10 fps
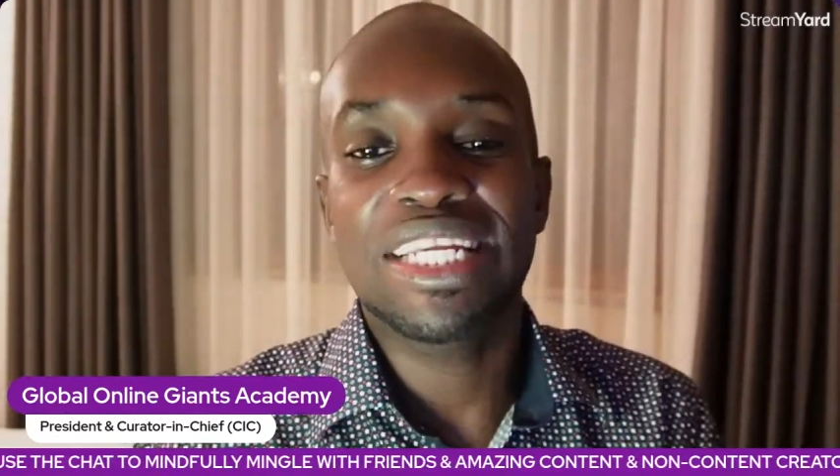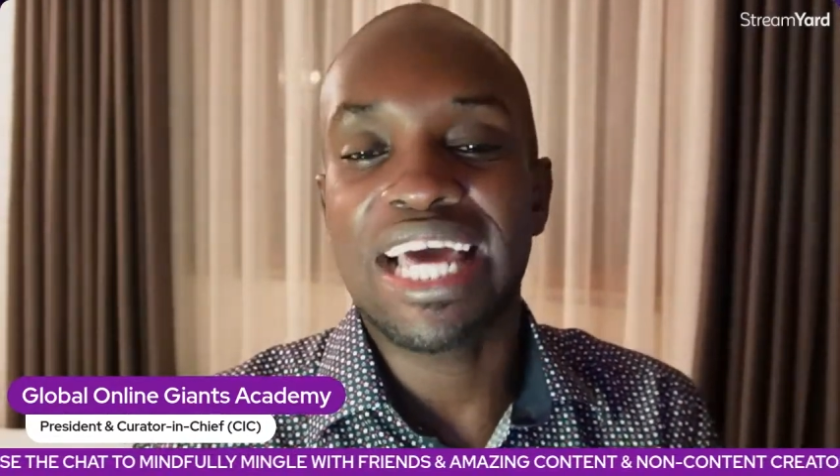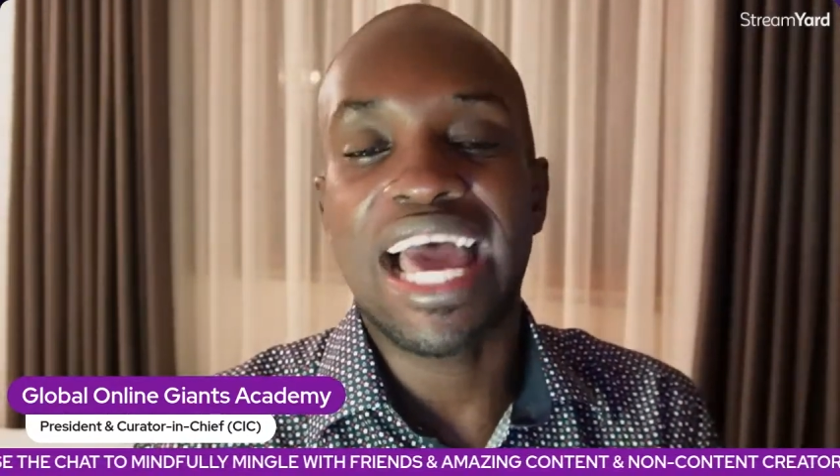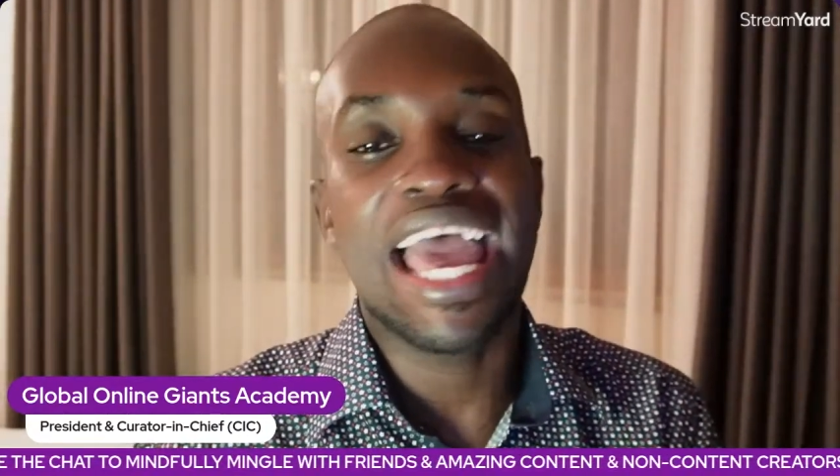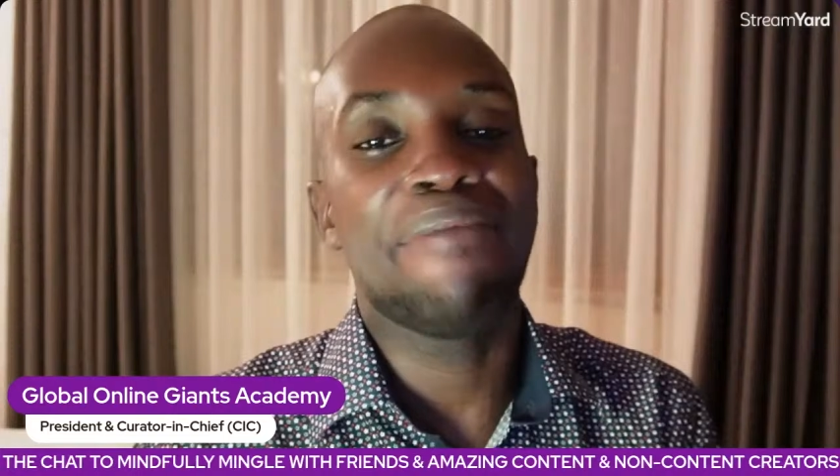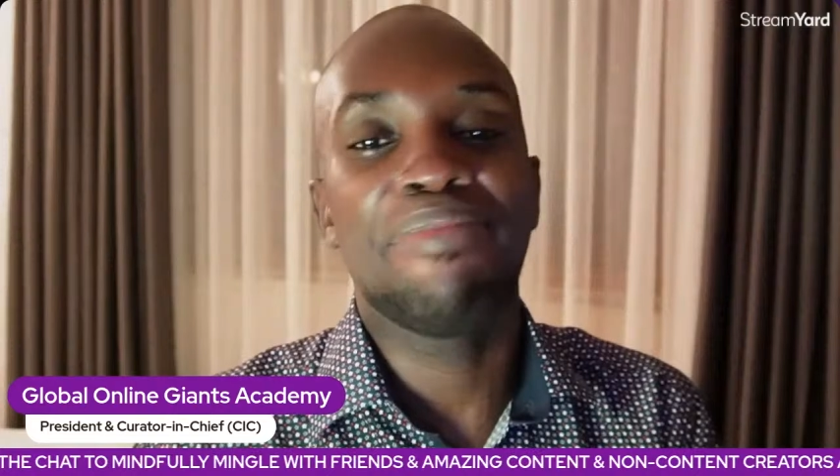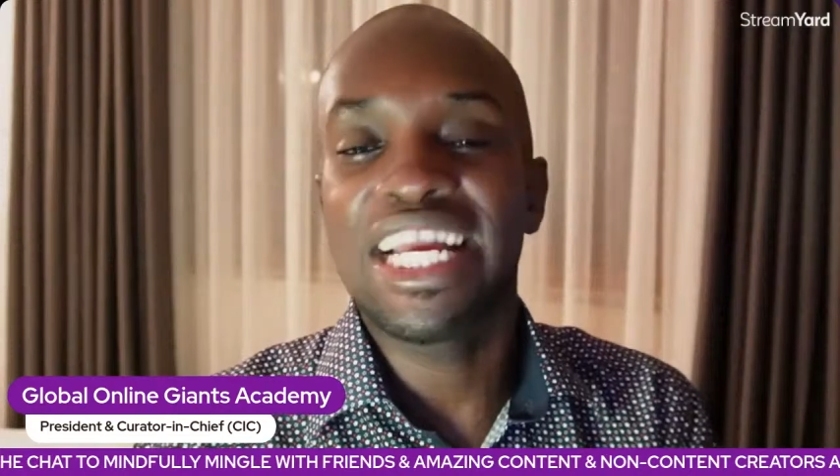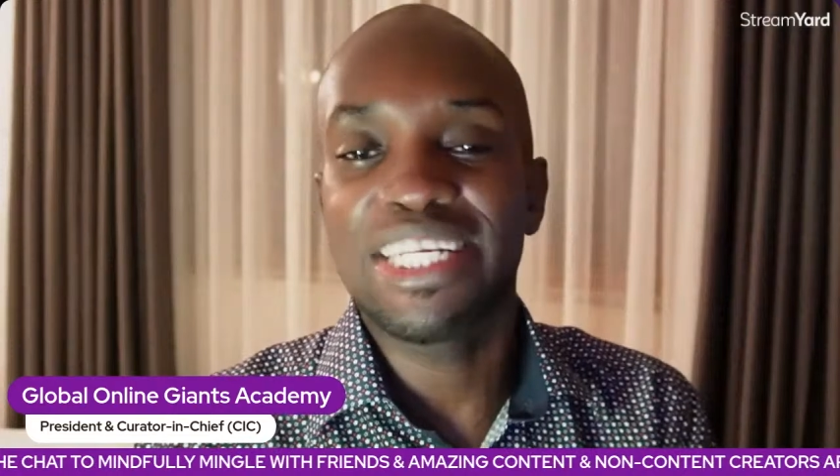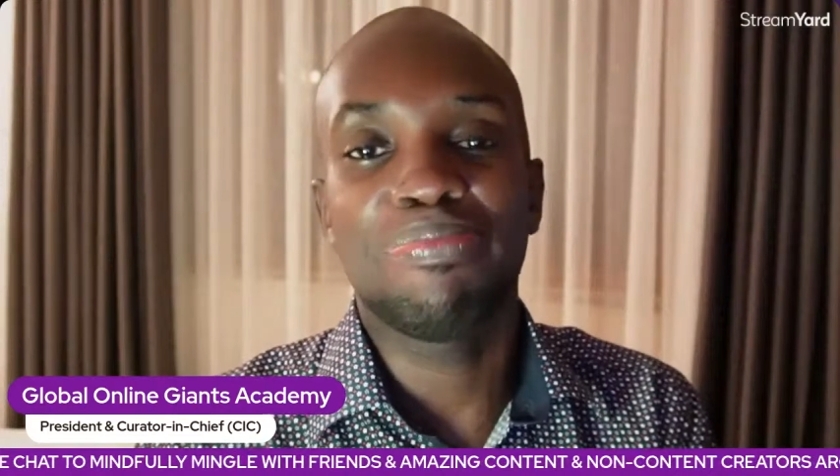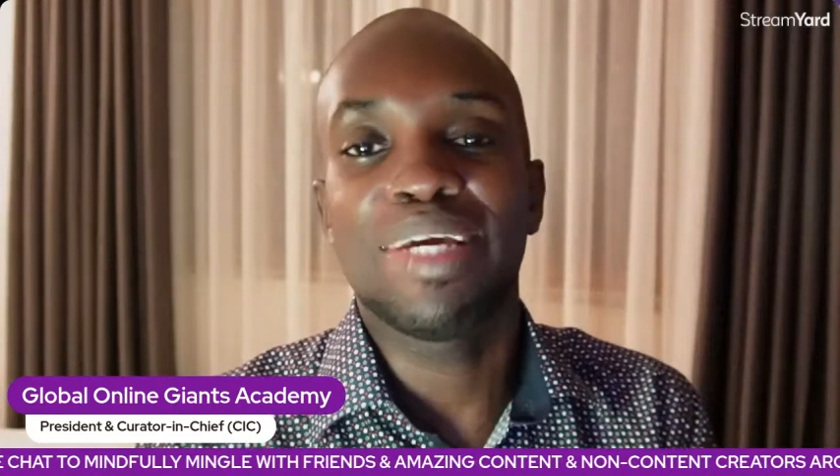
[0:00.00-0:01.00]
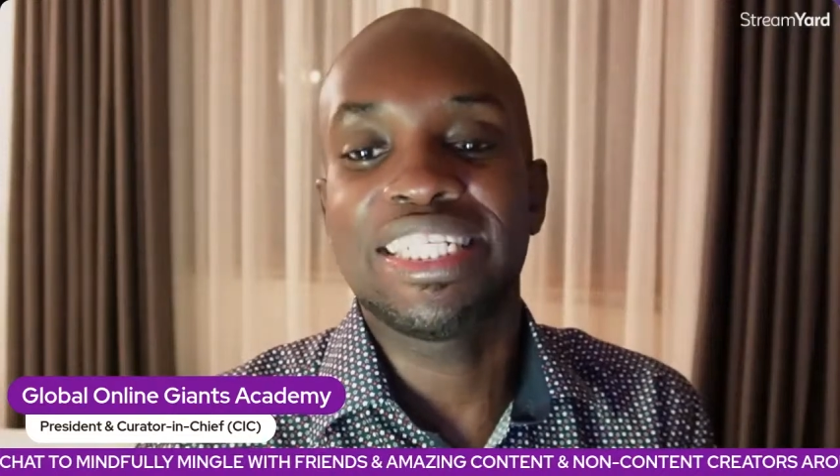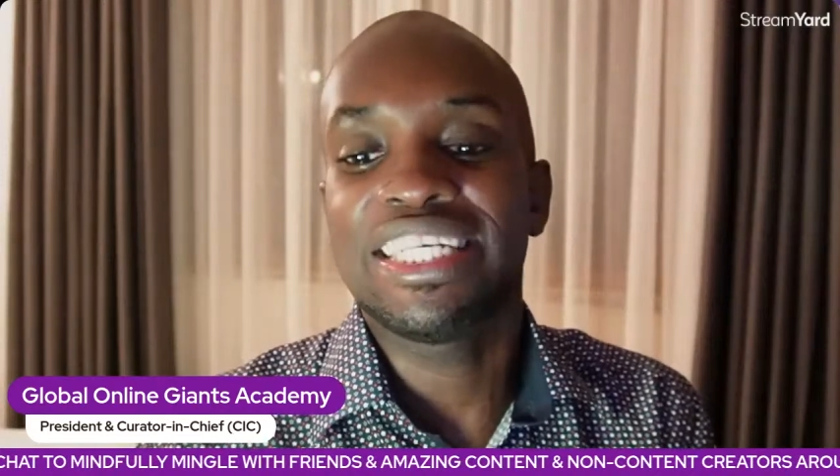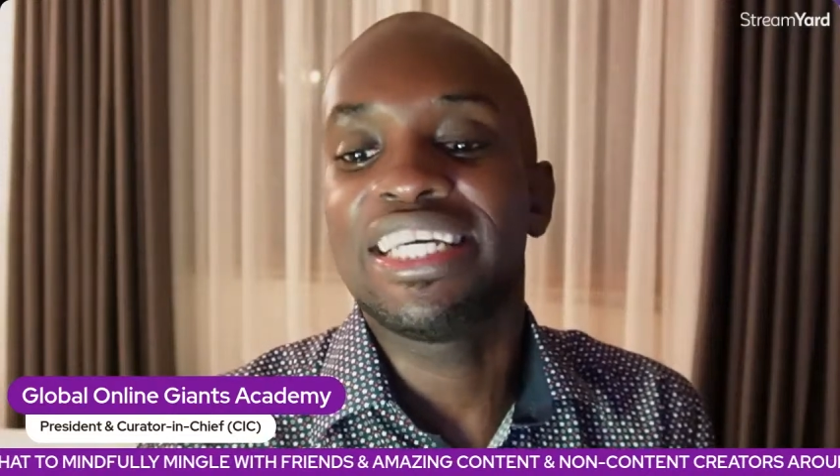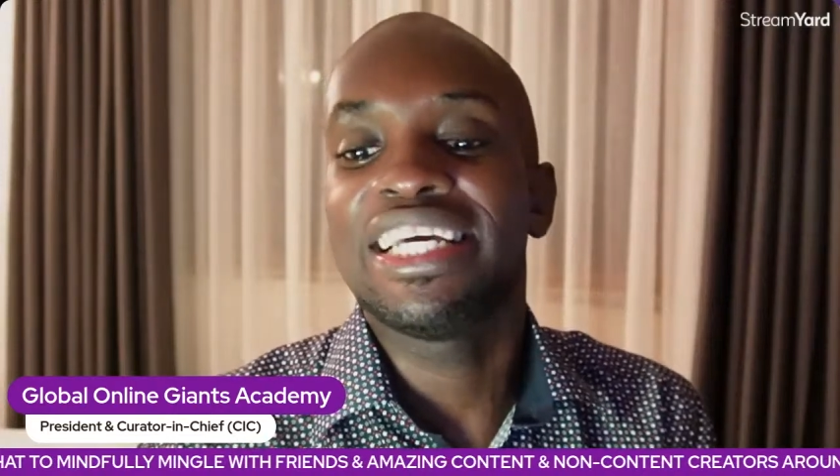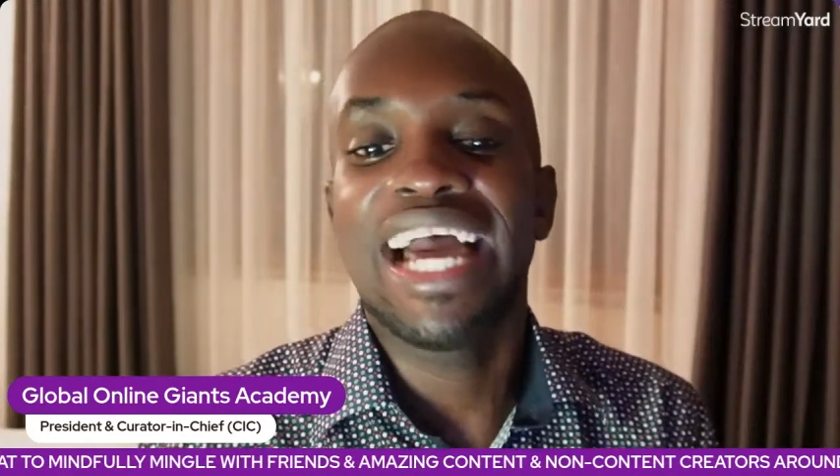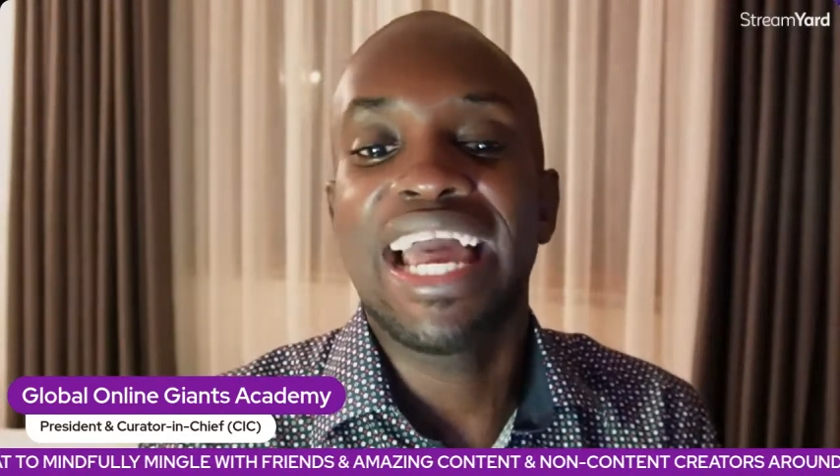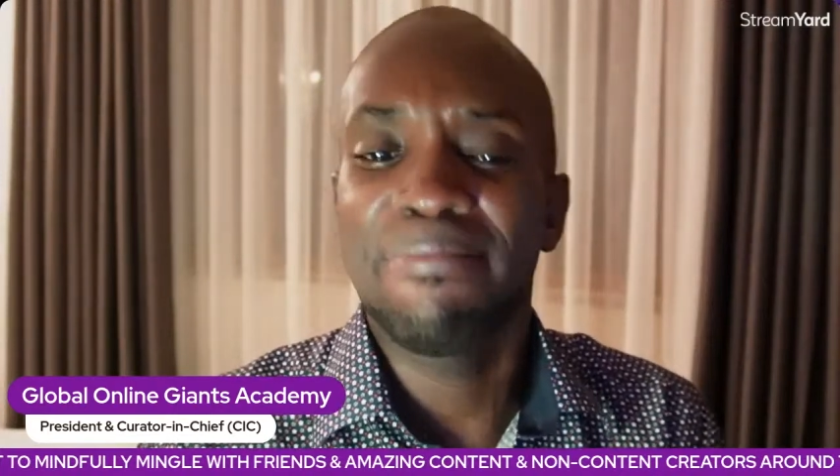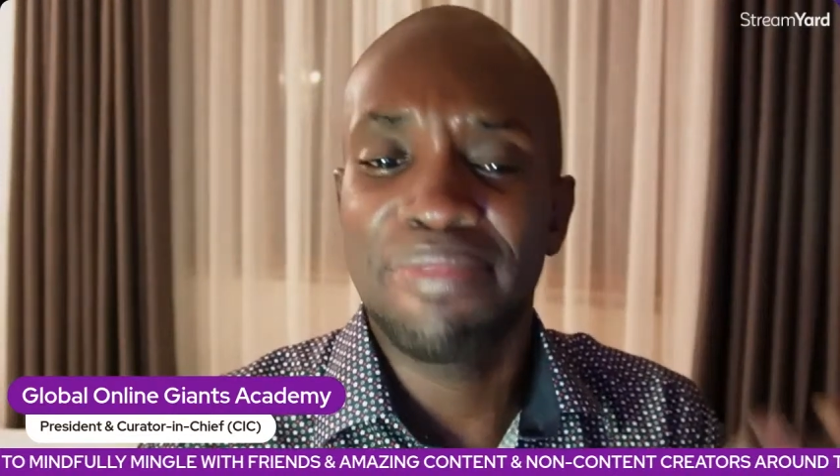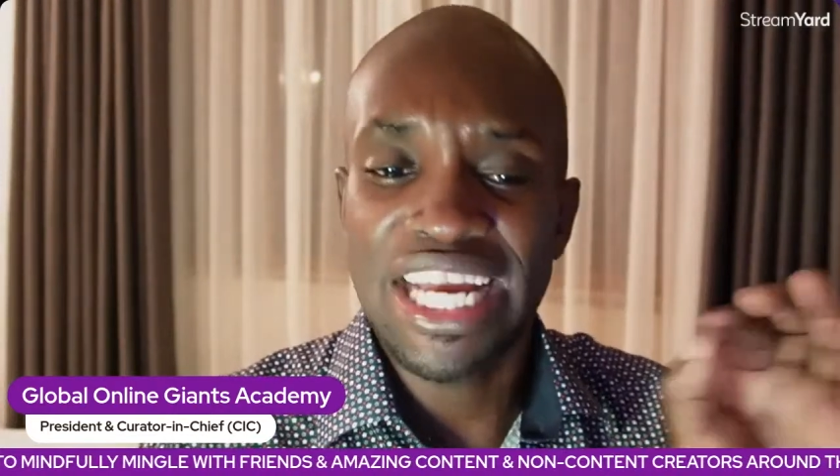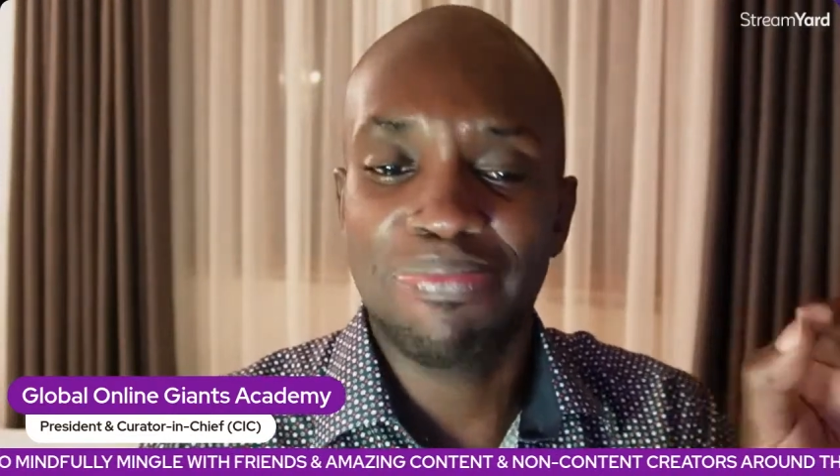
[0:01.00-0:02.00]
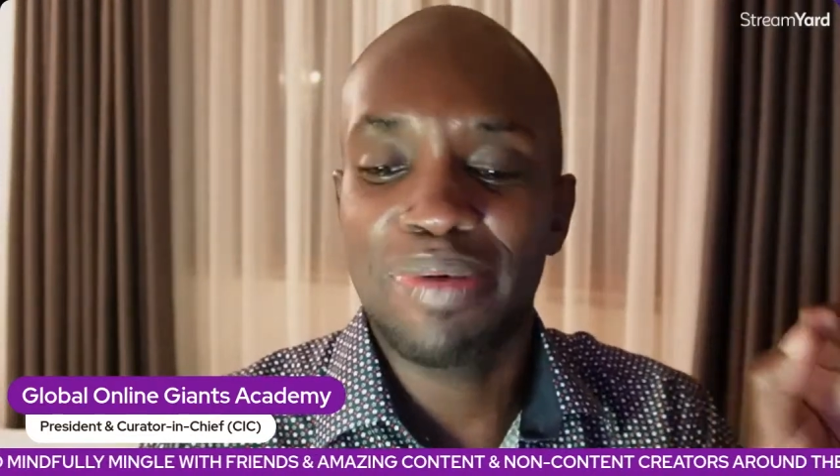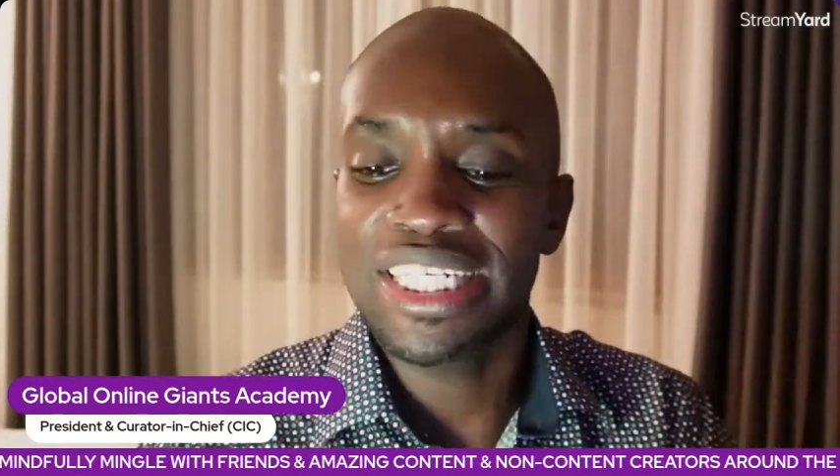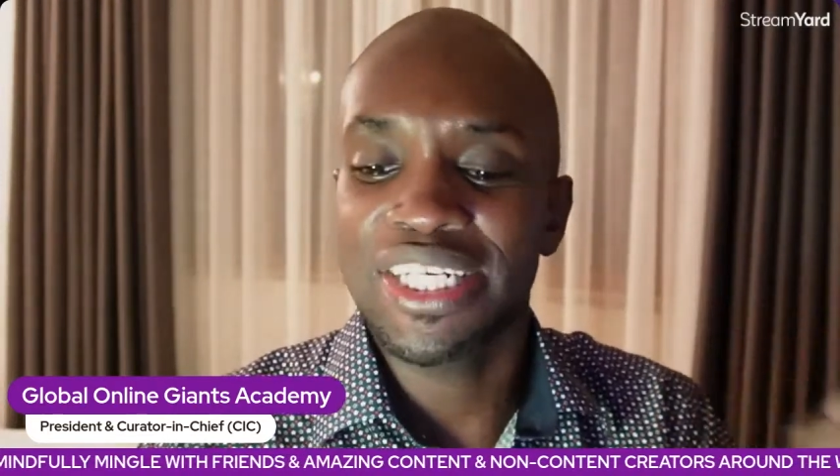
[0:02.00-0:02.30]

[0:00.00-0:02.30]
I am that petty.